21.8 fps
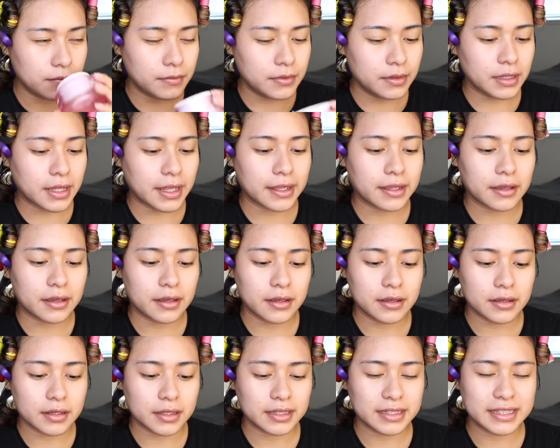like
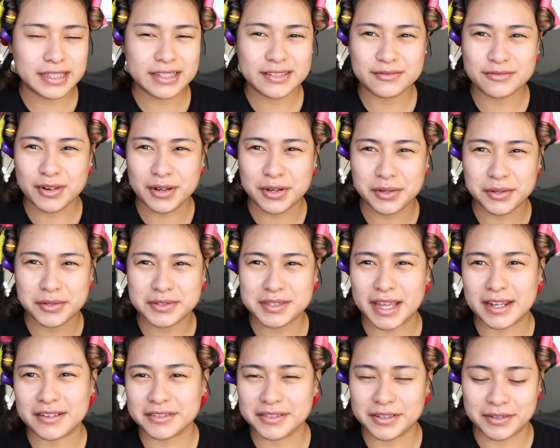clean rose,
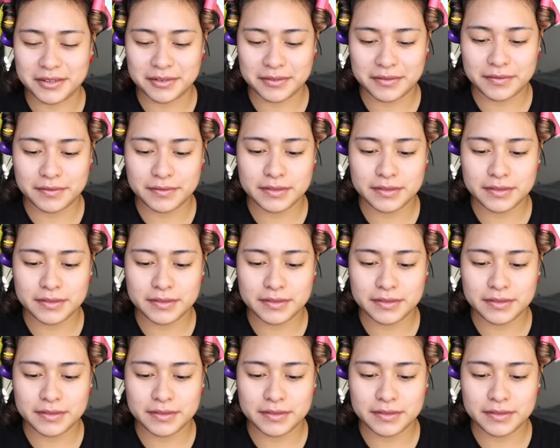I don't know.